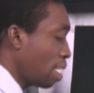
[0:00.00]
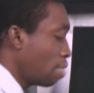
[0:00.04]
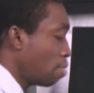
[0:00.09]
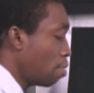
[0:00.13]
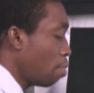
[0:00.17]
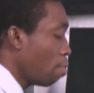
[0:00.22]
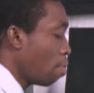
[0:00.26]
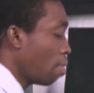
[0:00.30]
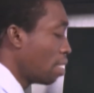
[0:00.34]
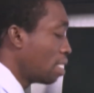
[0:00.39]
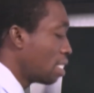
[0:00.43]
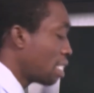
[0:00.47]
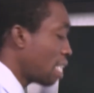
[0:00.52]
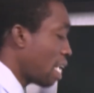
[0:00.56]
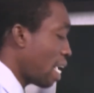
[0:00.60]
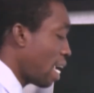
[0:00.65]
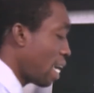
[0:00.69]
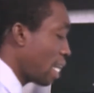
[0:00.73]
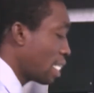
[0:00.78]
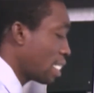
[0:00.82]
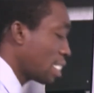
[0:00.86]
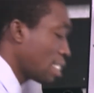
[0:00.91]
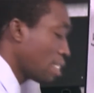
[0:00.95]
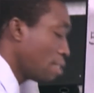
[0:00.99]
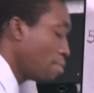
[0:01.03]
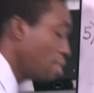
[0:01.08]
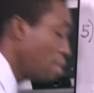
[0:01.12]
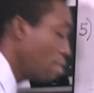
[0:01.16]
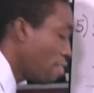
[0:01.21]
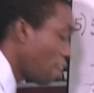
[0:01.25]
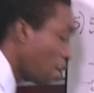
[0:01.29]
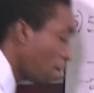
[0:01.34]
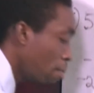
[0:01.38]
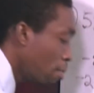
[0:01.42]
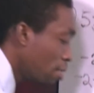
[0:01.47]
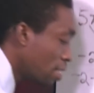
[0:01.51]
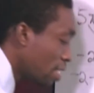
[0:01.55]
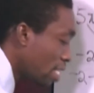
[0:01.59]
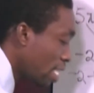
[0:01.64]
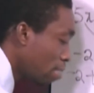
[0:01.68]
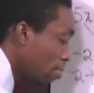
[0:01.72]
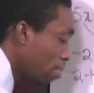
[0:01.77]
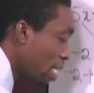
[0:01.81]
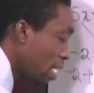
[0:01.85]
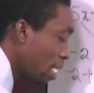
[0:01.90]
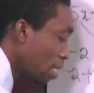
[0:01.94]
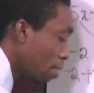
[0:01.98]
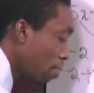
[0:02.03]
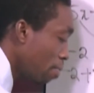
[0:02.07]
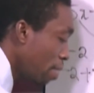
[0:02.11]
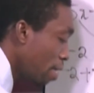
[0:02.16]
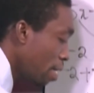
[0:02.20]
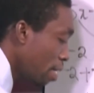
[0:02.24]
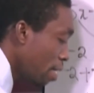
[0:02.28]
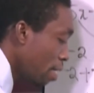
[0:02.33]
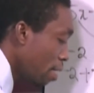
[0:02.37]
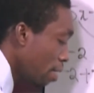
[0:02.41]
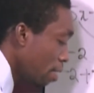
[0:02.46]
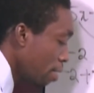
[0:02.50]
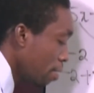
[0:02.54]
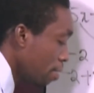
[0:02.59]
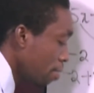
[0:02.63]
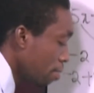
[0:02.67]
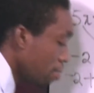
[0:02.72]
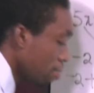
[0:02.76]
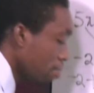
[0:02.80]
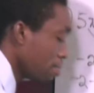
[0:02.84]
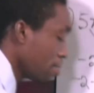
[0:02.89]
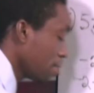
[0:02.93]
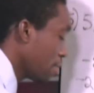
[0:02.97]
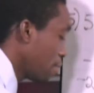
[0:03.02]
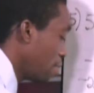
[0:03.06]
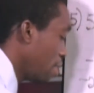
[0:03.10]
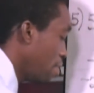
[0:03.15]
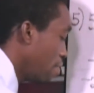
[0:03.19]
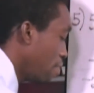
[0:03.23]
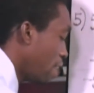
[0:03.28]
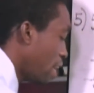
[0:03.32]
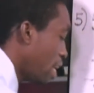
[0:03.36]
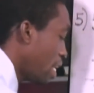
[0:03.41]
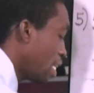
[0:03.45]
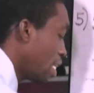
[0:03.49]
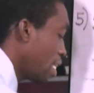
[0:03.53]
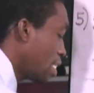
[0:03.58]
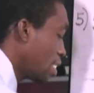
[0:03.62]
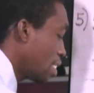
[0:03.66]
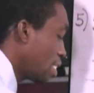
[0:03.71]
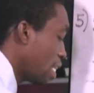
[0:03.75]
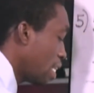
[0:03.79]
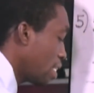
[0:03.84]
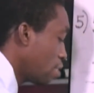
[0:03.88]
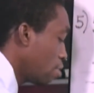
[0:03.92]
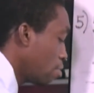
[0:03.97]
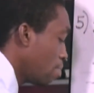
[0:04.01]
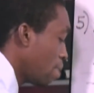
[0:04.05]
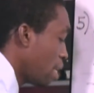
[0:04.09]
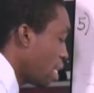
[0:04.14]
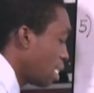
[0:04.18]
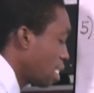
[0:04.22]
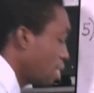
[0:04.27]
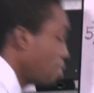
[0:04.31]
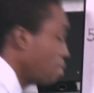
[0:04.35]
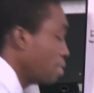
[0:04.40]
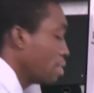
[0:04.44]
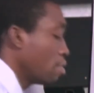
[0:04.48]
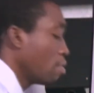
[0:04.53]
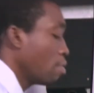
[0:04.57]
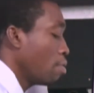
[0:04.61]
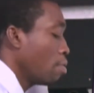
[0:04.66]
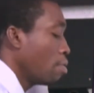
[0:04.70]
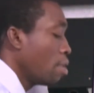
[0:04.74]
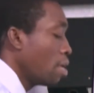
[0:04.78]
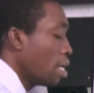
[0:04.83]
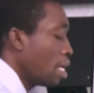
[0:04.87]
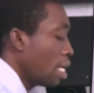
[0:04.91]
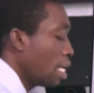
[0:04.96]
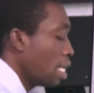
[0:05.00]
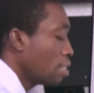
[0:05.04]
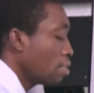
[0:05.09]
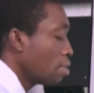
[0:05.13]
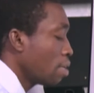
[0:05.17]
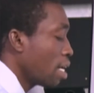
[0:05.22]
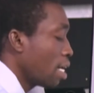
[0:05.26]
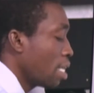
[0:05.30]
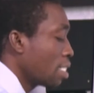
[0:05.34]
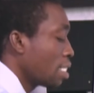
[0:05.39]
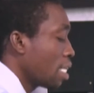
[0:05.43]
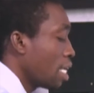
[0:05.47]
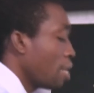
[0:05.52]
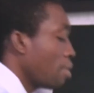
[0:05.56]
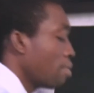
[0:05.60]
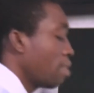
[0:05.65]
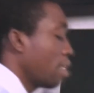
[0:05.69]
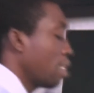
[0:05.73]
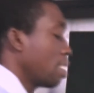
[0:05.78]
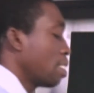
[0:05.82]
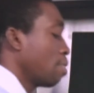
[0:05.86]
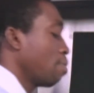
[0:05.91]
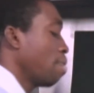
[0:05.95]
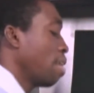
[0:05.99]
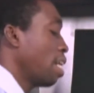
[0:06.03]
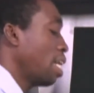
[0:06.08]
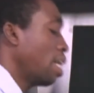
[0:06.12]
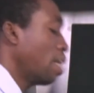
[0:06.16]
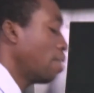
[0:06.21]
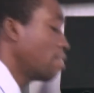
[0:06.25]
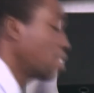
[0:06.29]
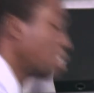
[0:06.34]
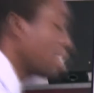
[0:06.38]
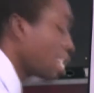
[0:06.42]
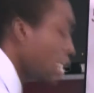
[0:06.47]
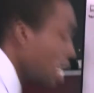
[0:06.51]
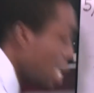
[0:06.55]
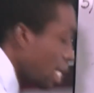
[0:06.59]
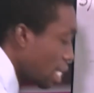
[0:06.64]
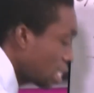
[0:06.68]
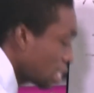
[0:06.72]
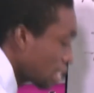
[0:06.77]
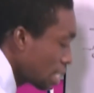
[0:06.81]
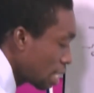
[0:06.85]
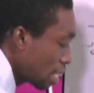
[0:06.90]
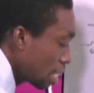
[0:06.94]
you want x, we divide both sides by 3. We divide this side 2 by 3. So this will cancel out this. We are left with x